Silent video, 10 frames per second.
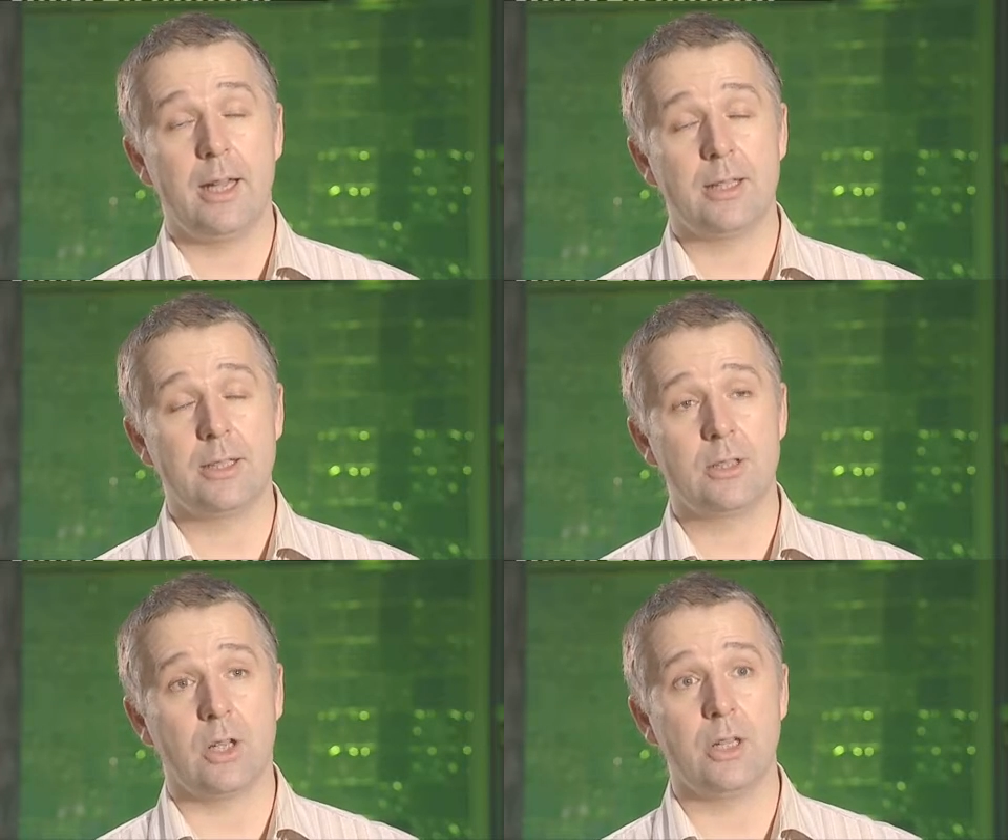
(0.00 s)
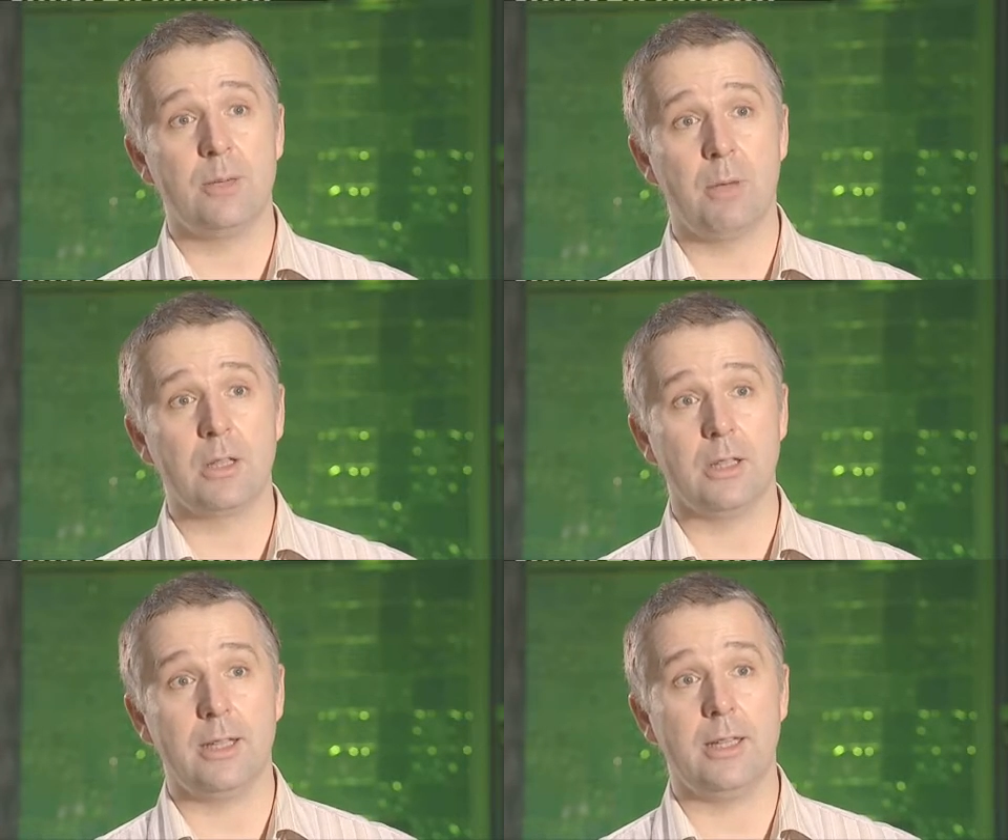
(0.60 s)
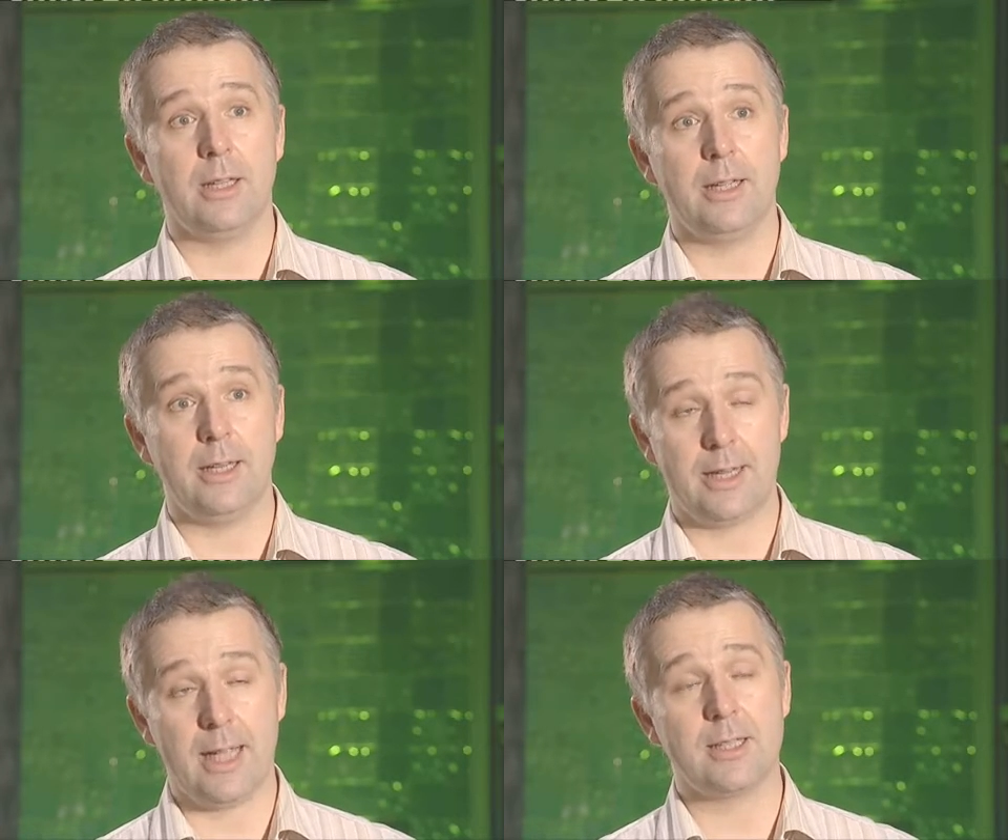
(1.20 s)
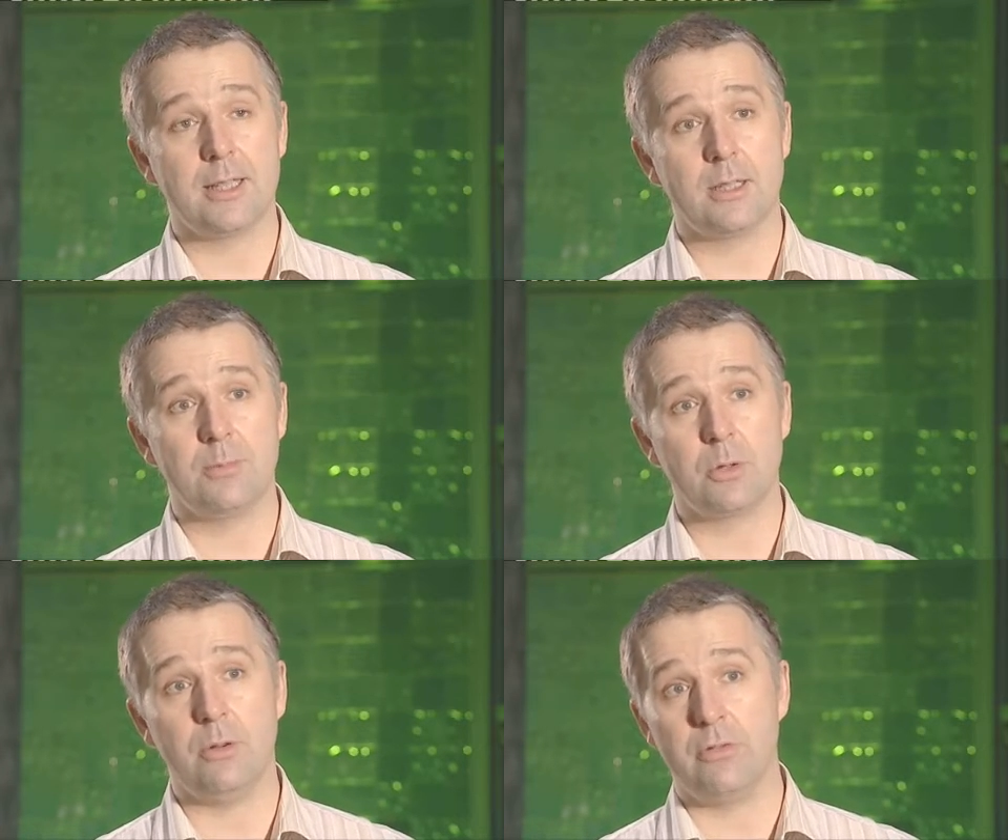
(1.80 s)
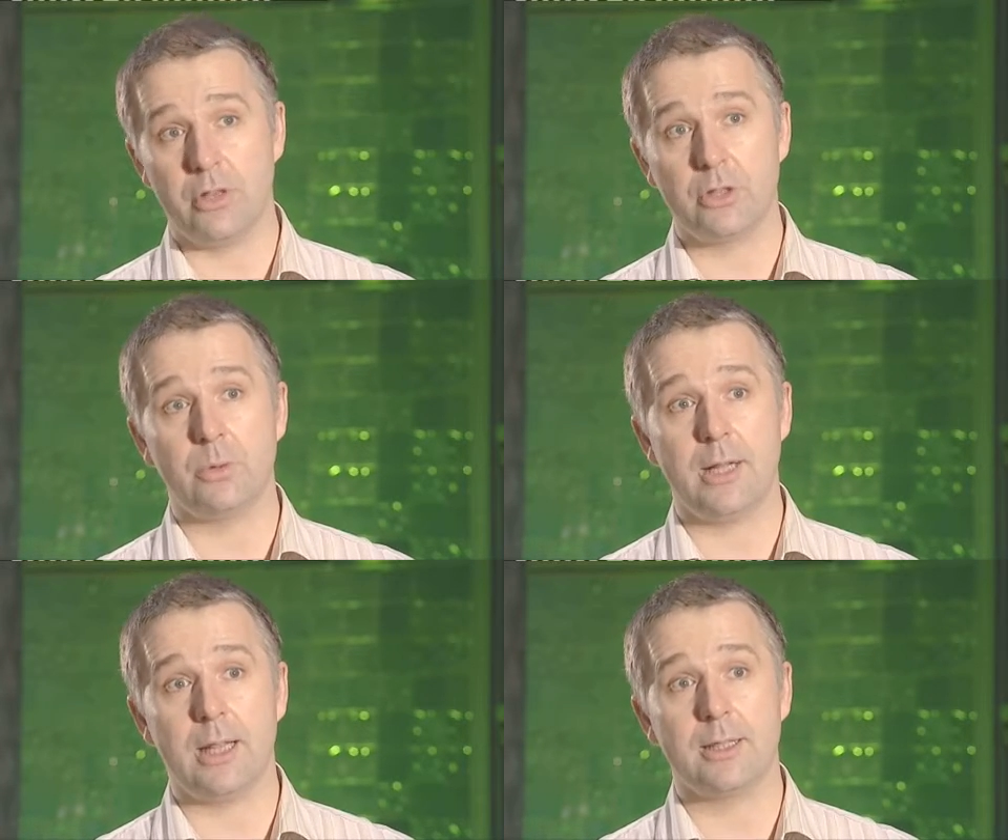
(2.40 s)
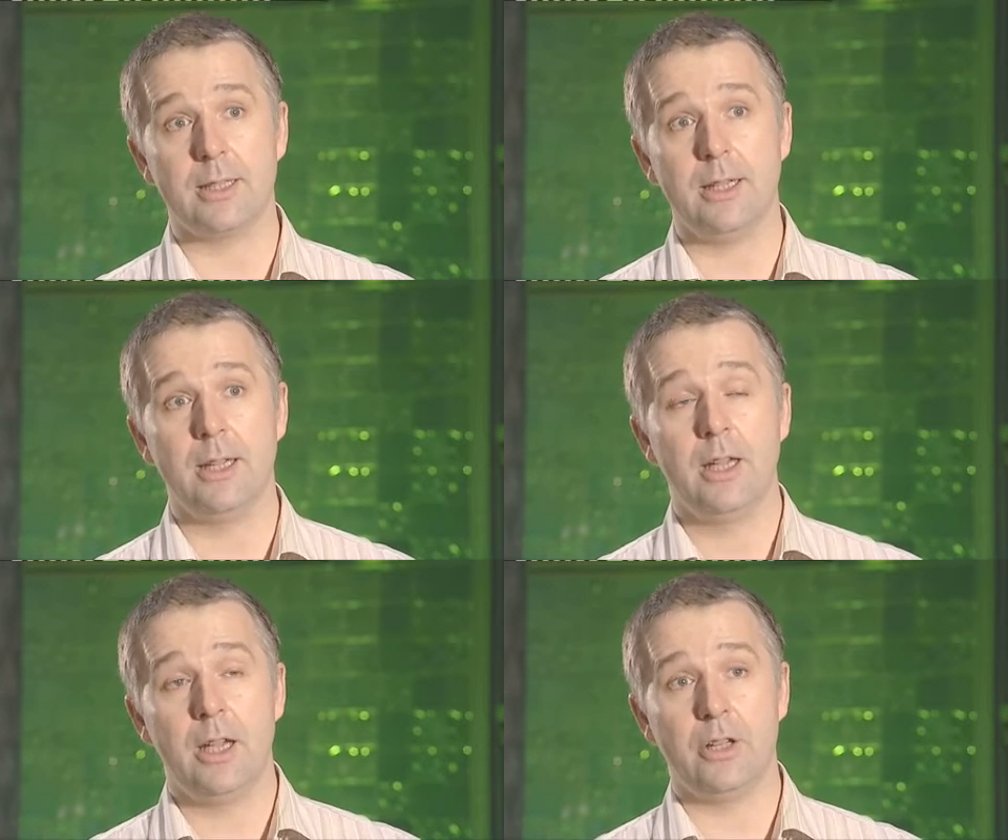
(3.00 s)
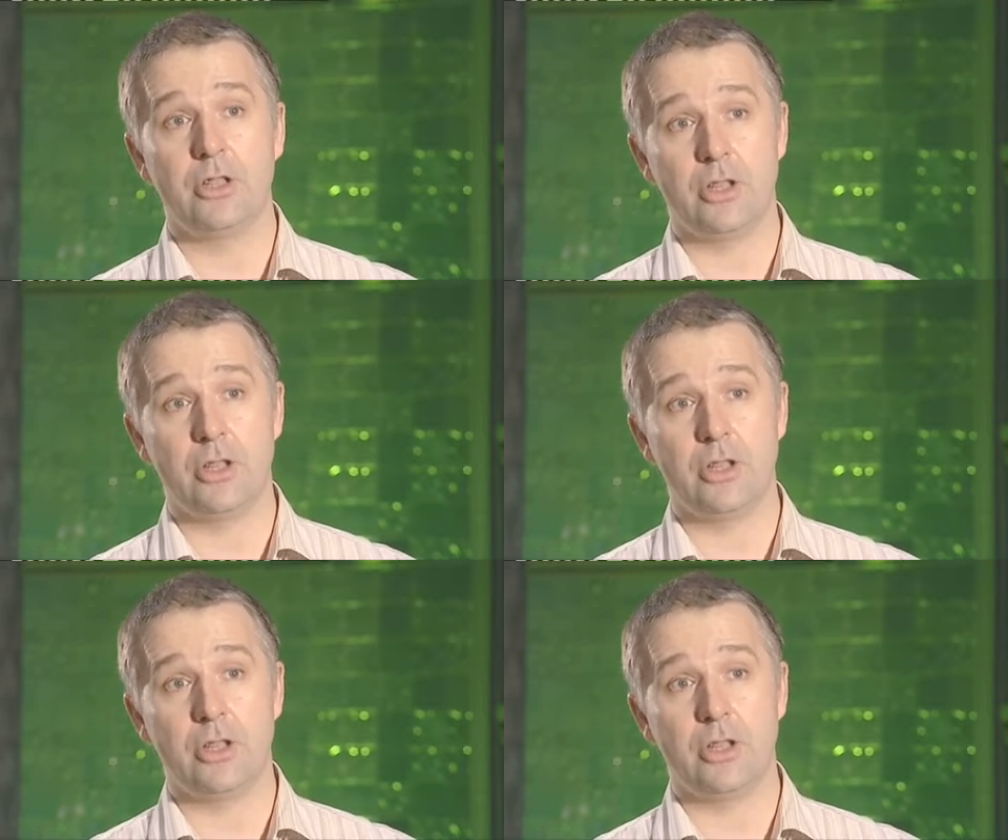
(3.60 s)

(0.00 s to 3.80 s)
solid model in a CAD system, so in virtual reality, and